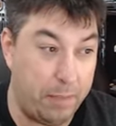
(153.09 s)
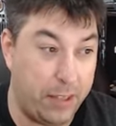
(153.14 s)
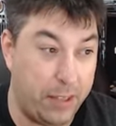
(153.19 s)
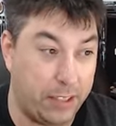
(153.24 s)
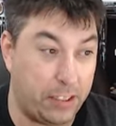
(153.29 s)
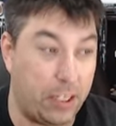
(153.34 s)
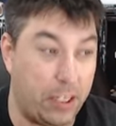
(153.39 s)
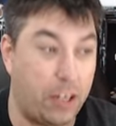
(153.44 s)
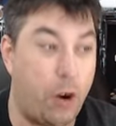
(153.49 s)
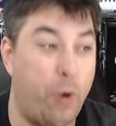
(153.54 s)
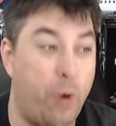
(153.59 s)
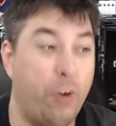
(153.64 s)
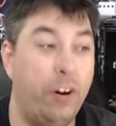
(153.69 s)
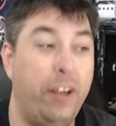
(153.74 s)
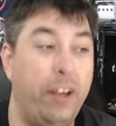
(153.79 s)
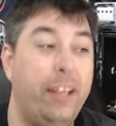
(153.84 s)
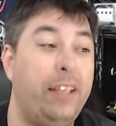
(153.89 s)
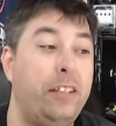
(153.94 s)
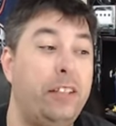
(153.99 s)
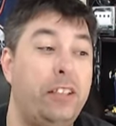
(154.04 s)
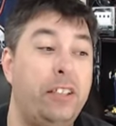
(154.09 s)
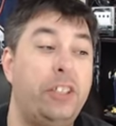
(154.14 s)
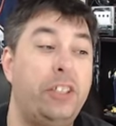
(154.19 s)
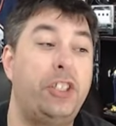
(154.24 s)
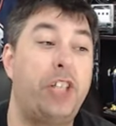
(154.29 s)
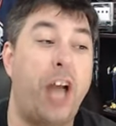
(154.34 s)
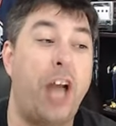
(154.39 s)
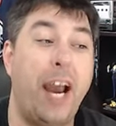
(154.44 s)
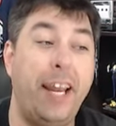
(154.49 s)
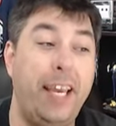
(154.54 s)
According to
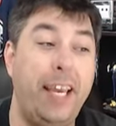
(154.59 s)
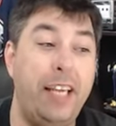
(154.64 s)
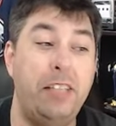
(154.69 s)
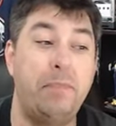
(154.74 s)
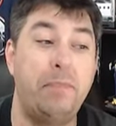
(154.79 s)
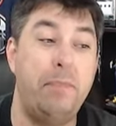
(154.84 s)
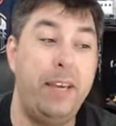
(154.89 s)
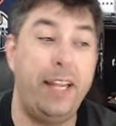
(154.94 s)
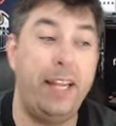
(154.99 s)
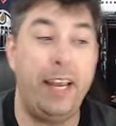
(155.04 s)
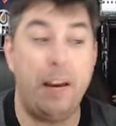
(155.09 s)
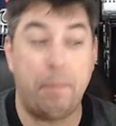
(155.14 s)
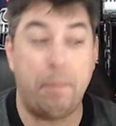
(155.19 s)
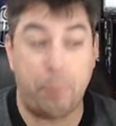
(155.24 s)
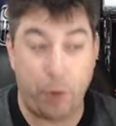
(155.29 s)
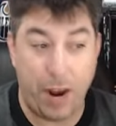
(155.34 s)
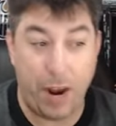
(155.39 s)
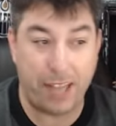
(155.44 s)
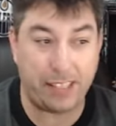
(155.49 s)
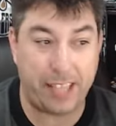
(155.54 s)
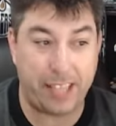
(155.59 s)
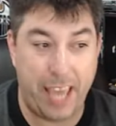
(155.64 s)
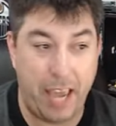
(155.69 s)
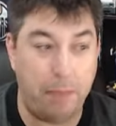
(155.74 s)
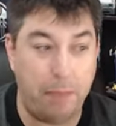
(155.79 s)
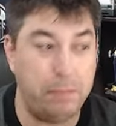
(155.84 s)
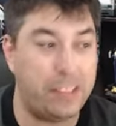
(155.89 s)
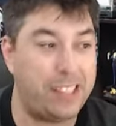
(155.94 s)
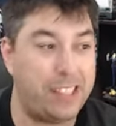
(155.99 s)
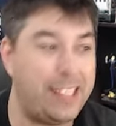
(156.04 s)
Chinese media press, Game
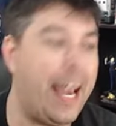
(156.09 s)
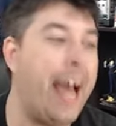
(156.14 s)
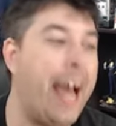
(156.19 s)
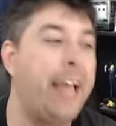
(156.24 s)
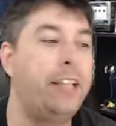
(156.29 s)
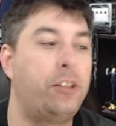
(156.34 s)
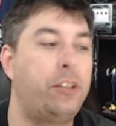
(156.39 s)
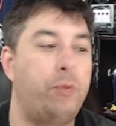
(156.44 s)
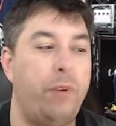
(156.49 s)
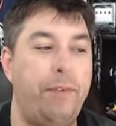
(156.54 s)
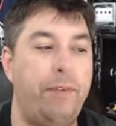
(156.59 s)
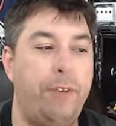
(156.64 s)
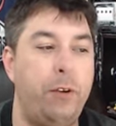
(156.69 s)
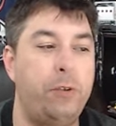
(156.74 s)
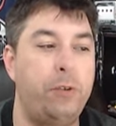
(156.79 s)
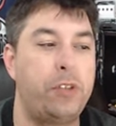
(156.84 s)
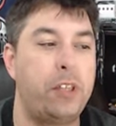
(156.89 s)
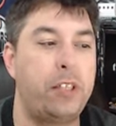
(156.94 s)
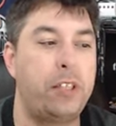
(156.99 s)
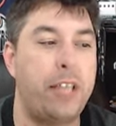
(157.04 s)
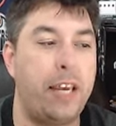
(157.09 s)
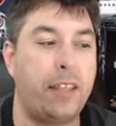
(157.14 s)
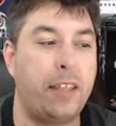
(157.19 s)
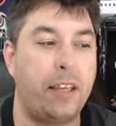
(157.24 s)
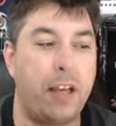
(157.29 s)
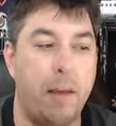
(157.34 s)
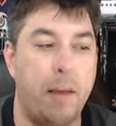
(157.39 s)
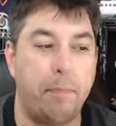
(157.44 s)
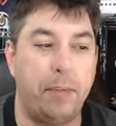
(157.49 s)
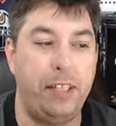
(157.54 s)
Science refused to take the
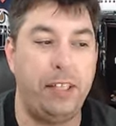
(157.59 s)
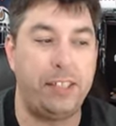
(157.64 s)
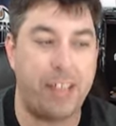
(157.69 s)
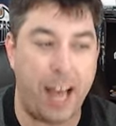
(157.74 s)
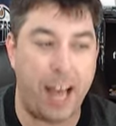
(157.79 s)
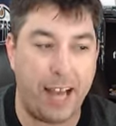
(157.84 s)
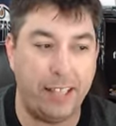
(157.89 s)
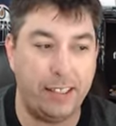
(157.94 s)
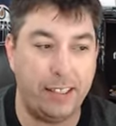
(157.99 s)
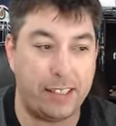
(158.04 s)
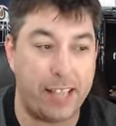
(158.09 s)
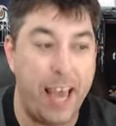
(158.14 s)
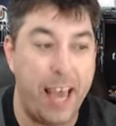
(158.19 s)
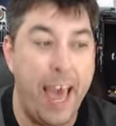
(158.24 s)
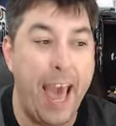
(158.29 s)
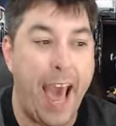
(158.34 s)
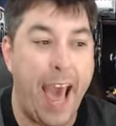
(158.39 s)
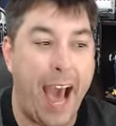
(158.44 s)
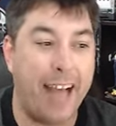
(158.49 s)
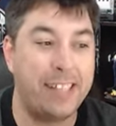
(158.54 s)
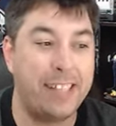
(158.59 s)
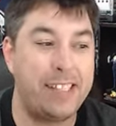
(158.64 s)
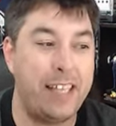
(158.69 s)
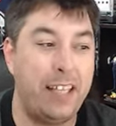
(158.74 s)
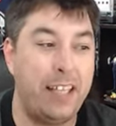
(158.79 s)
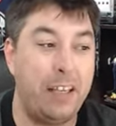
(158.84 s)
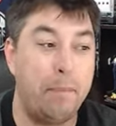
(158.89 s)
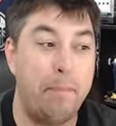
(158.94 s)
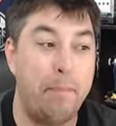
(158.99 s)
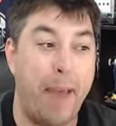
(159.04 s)
company's guidance as they
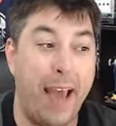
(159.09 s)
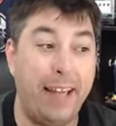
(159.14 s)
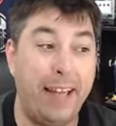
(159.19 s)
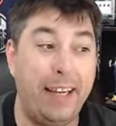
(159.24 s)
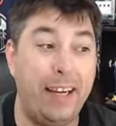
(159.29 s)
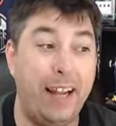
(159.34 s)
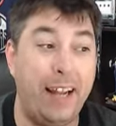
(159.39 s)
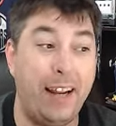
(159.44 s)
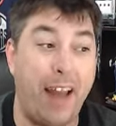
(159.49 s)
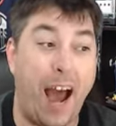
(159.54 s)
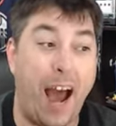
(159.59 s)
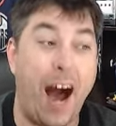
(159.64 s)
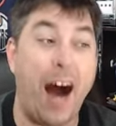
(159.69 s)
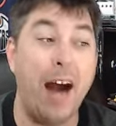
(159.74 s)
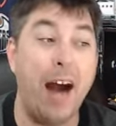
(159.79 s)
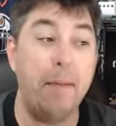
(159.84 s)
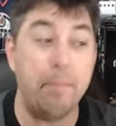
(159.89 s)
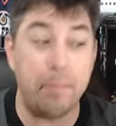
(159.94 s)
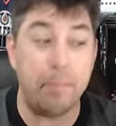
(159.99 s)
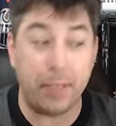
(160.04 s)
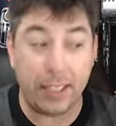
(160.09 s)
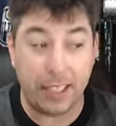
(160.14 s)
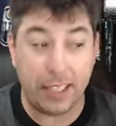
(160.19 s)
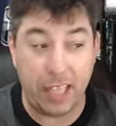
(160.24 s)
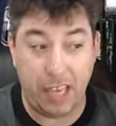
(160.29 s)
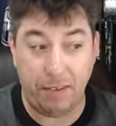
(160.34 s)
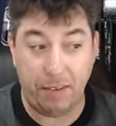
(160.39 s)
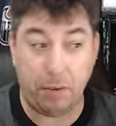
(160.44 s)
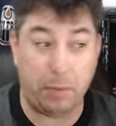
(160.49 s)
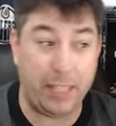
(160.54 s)
demanded an
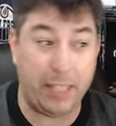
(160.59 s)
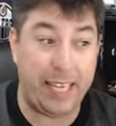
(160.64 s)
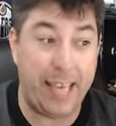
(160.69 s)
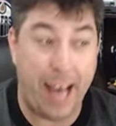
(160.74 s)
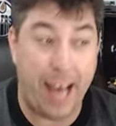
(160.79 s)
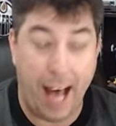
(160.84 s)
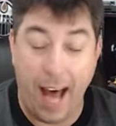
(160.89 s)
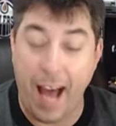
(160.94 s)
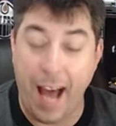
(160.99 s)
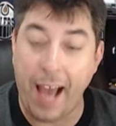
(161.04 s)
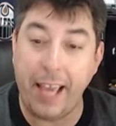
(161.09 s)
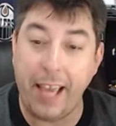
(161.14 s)
unbelievably high